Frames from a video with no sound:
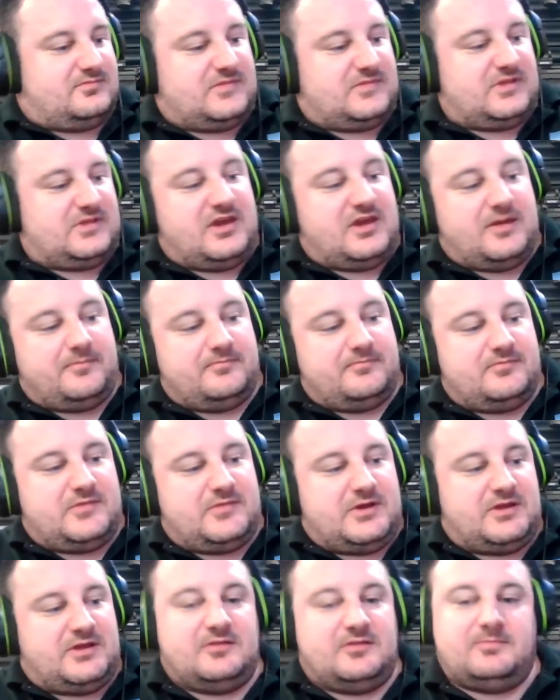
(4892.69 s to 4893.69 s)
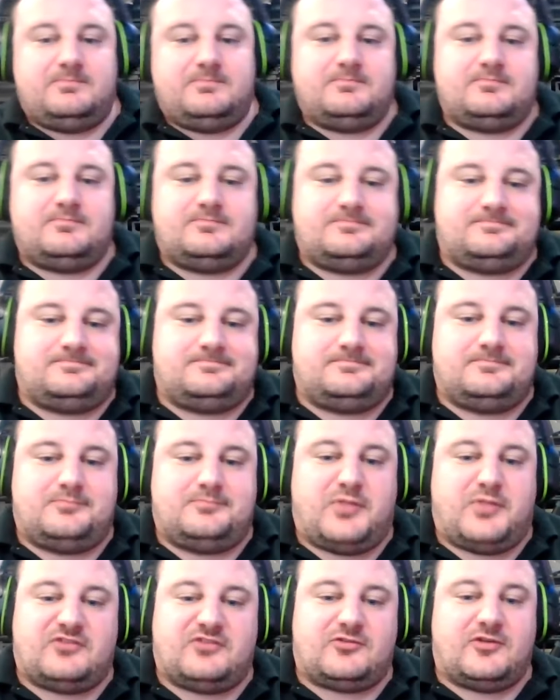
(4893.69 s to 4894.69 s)
Yep, and
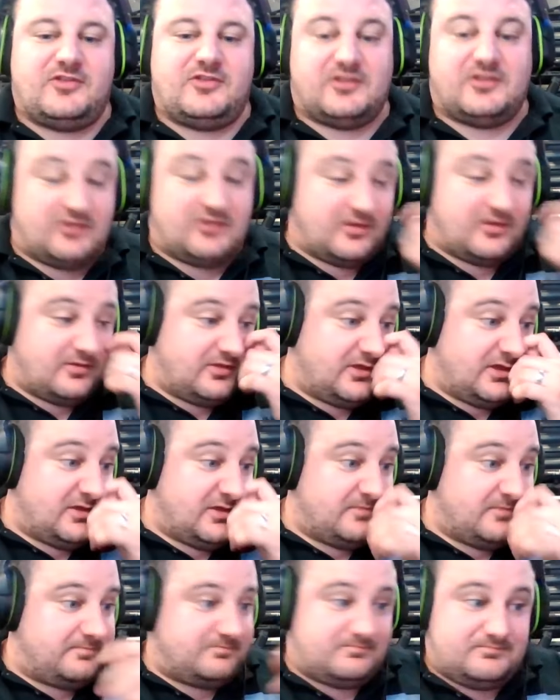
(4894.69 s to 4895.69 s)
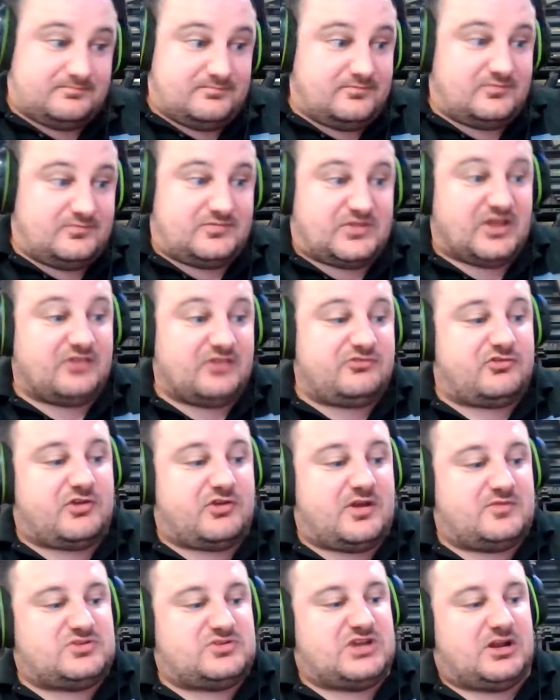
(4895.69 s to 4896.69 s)
basically the the the
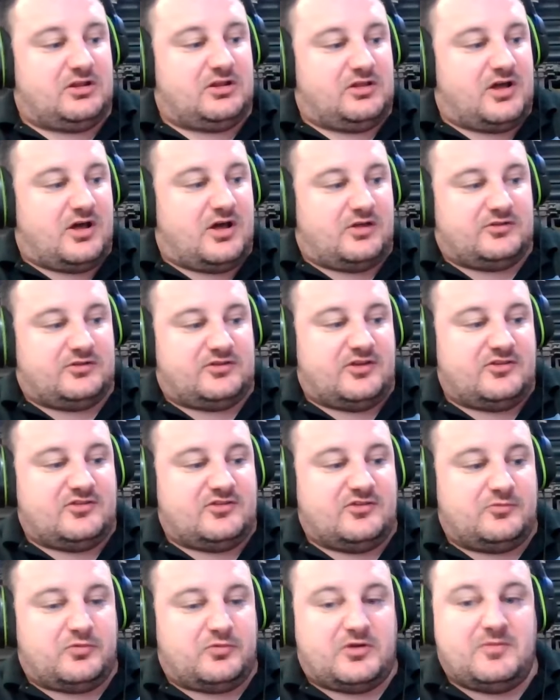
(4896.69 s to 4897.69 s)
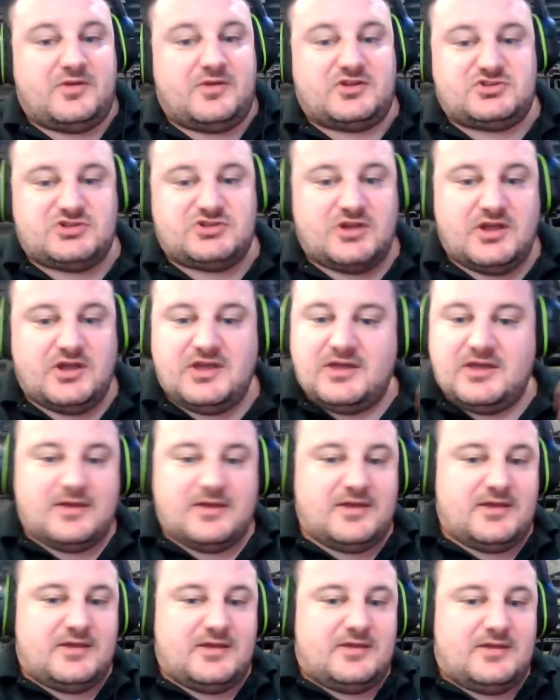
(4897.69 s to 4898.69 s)
Instagram channel, all it does is pretty much
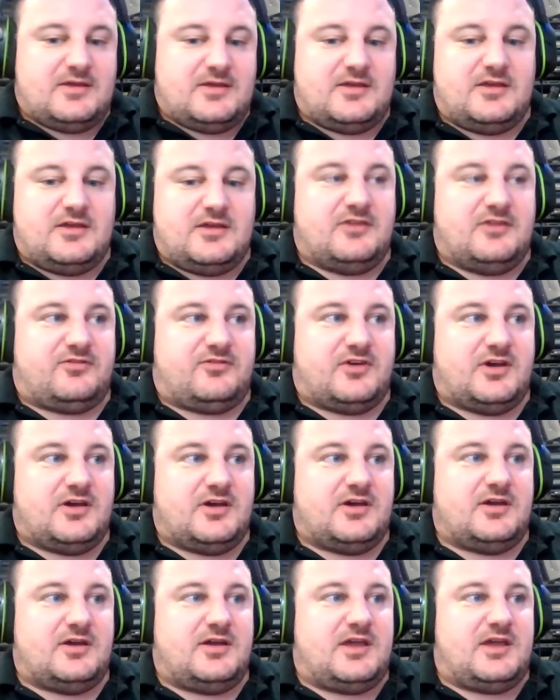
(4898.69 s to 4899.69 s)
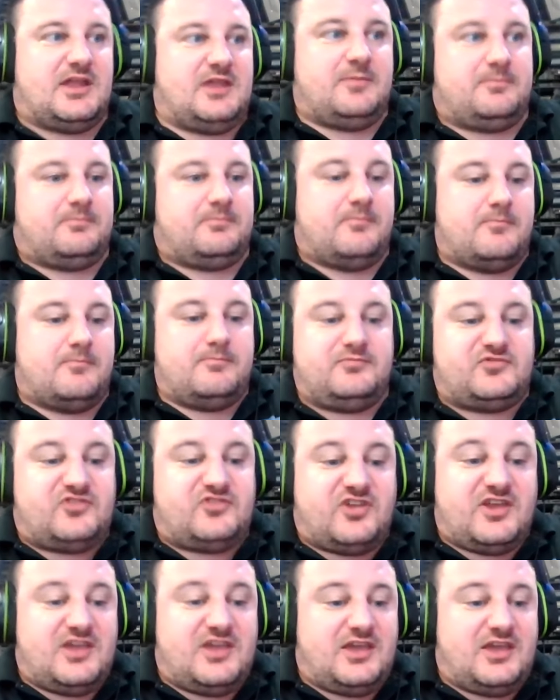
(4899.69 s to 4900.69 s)
if uh, any link to the
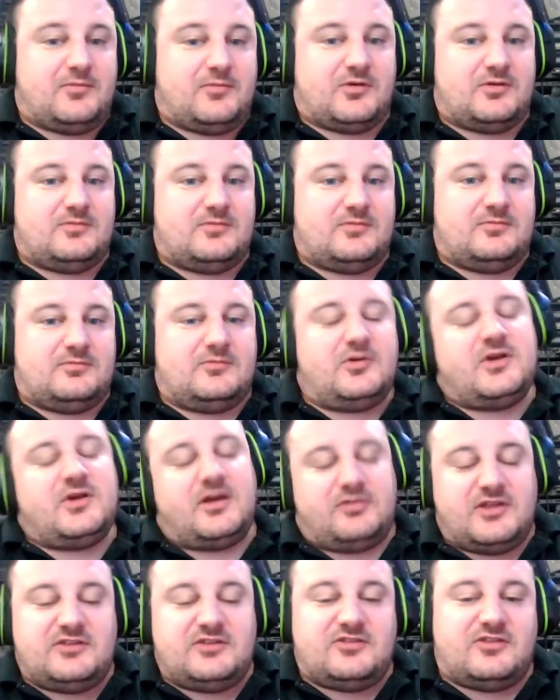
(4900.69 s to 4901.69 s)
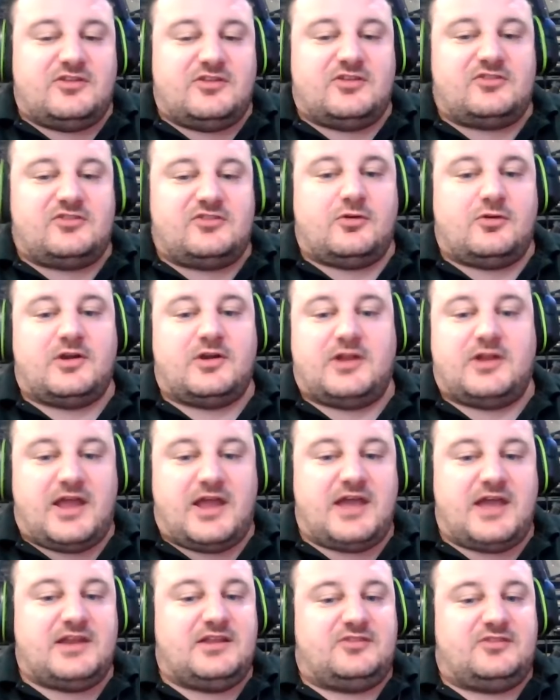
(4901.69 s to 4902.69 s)
Discord team. Oh yeah, link to the Discord and
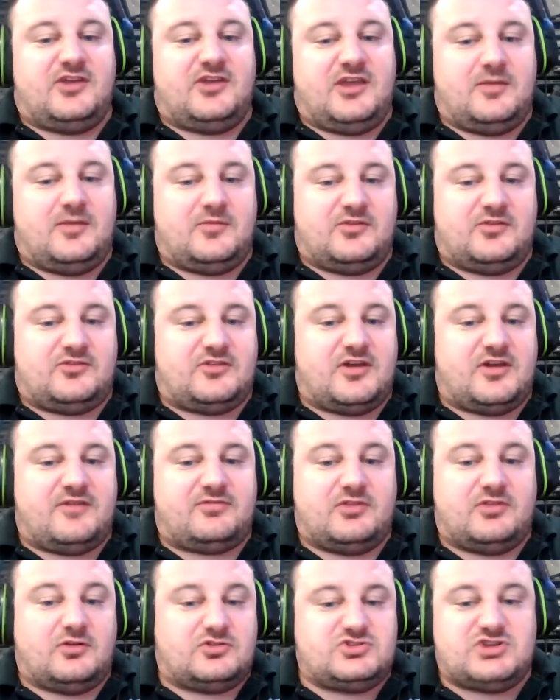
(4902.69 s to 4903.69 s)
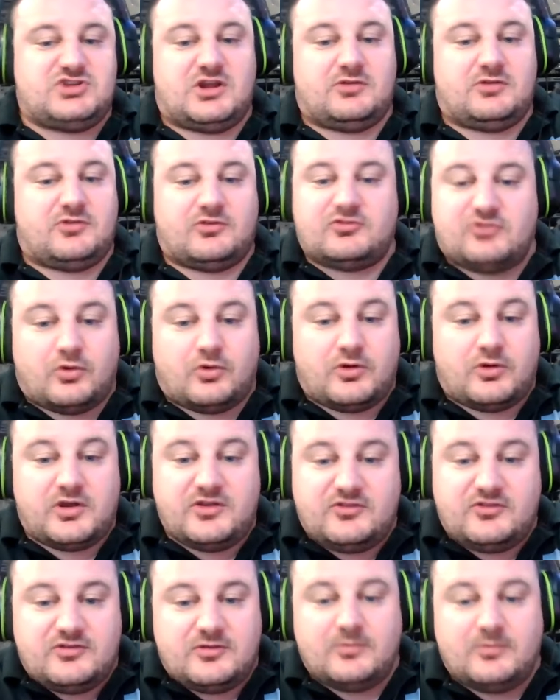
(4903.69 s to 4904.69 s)
any team and stuff. They'll share their
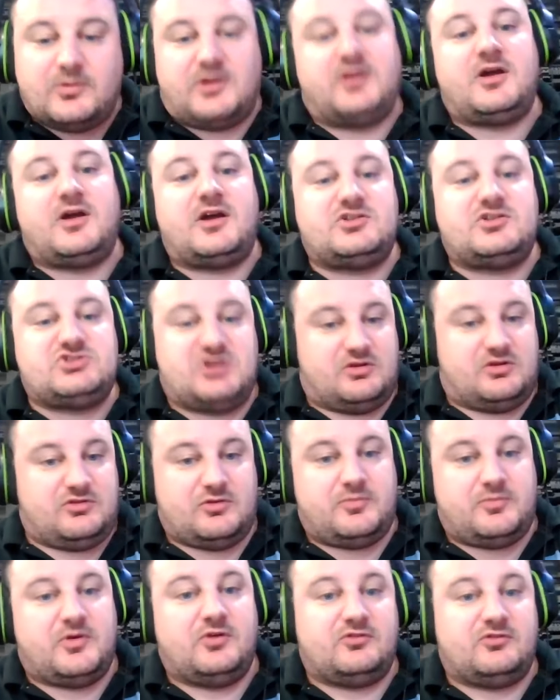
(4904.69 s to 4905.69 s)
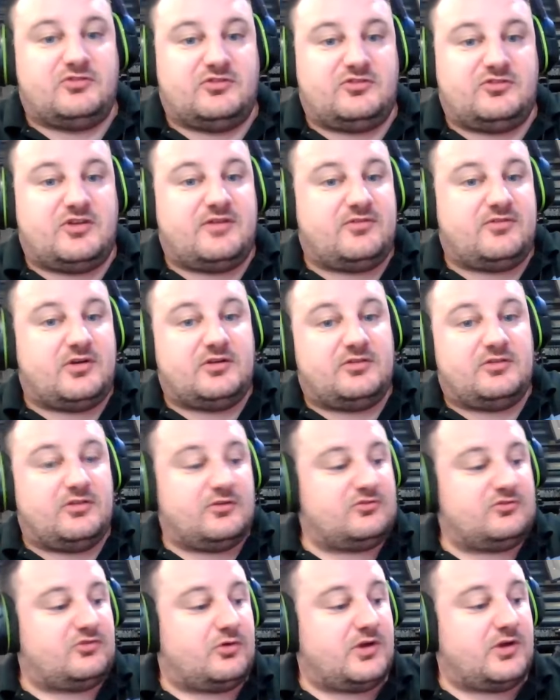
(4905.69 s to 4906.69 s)
stories and whatnot, share their posts and stuff onto
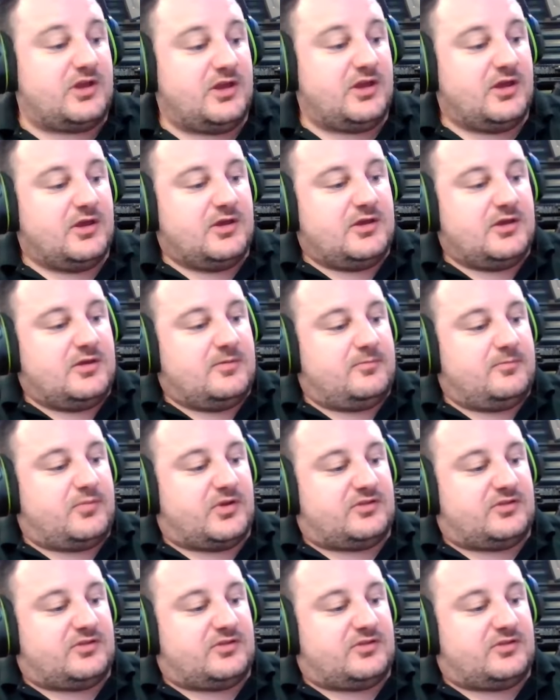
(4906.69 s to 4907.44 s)
their story. Okay.